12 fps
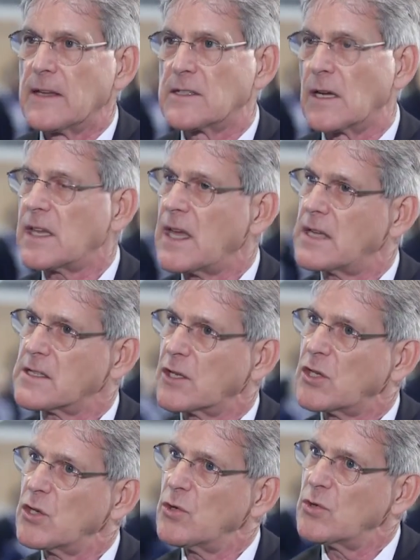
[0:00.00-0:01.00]
Turkey has a
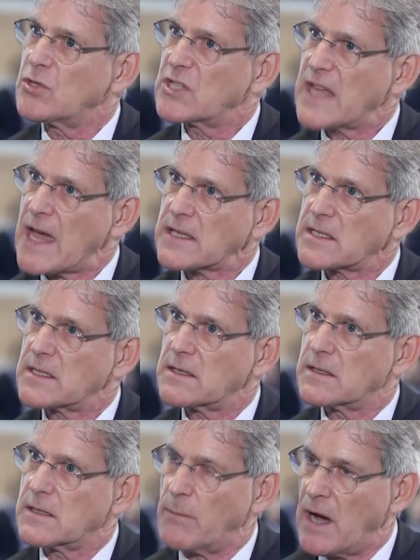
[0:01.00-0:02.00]
huge gas
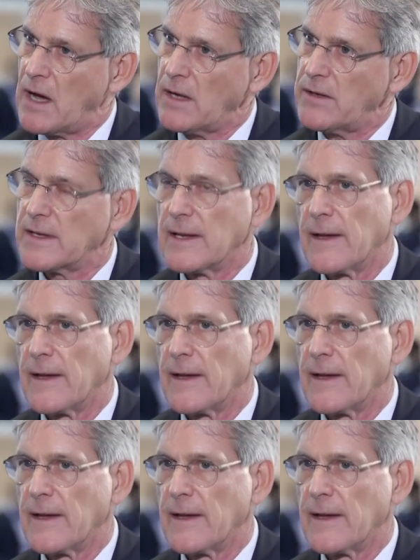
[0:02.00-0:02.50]
demand,